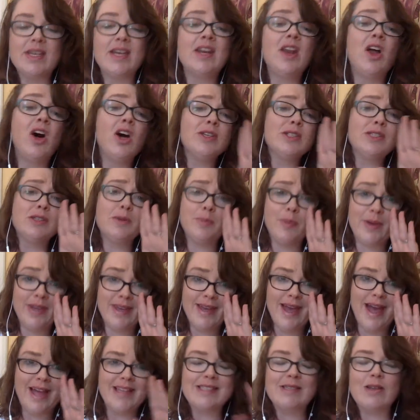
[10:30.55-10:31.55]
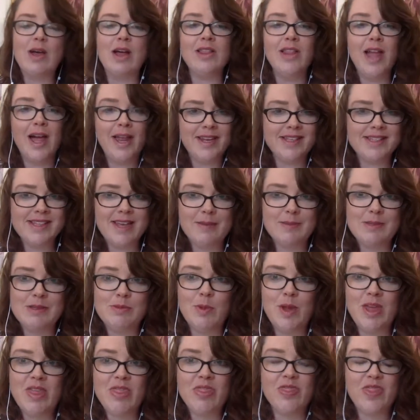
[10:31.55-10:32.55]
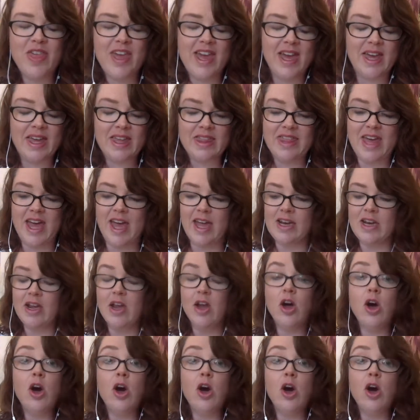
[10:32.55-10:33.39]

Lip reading: And also, P.S., a lot of times we think that,